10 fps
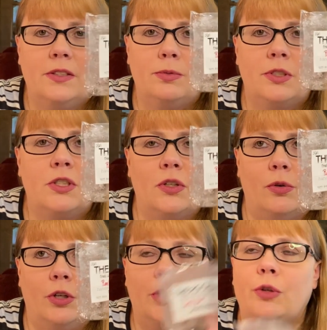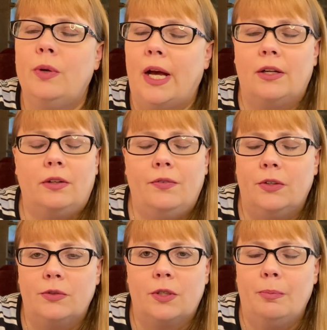This was so good. You got all of
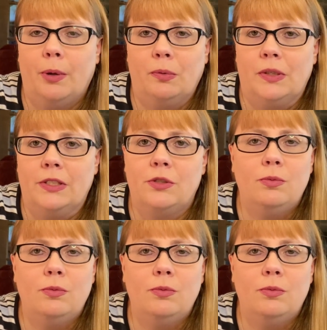those components.